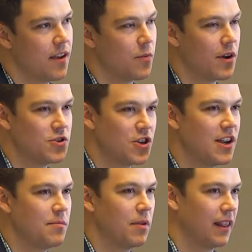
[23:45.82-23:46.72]
a
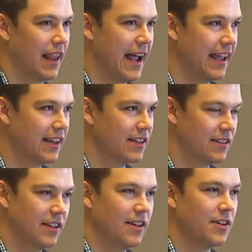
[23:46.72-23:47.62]
regime
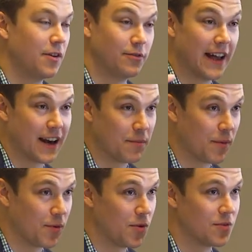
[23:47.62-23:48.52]
like you know
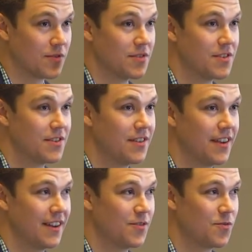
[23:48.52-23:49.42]
Vladimir Putin's
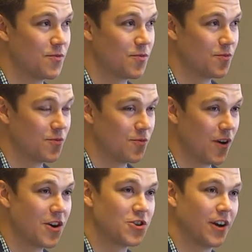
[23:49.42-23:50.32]
in
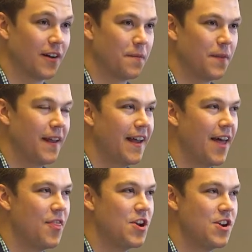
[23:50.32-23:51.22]
Russia
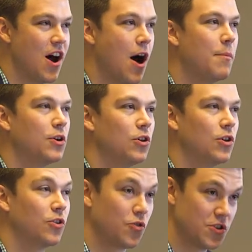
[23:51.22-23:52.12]
and the
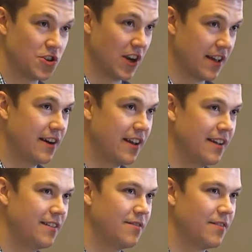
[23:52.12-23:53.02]
nominal
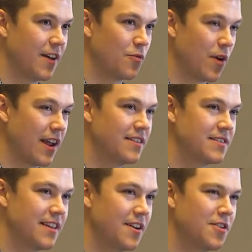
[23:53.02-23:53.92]
Christianity that
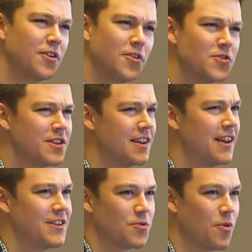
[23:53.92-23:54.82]
reigns there. You know, you see
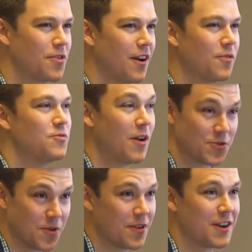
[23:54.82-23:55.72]
Eastern Orthodox,
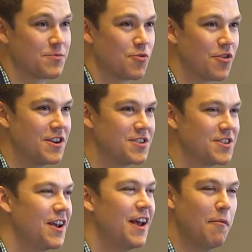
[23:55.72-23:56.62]
Russian Orthodox
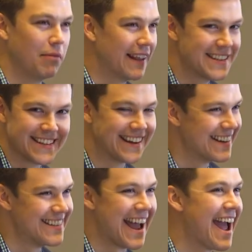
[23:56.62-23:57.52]
priests
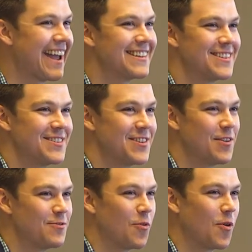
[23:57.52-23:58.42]
blessing tanks and
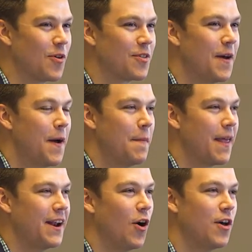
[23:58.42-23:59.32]
so forth,
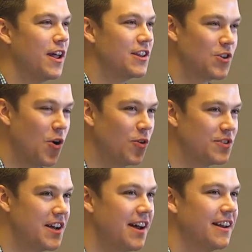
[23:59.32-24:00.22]
and uh, and it's all
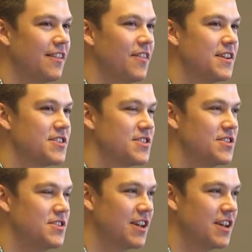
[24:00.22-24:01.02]
done in this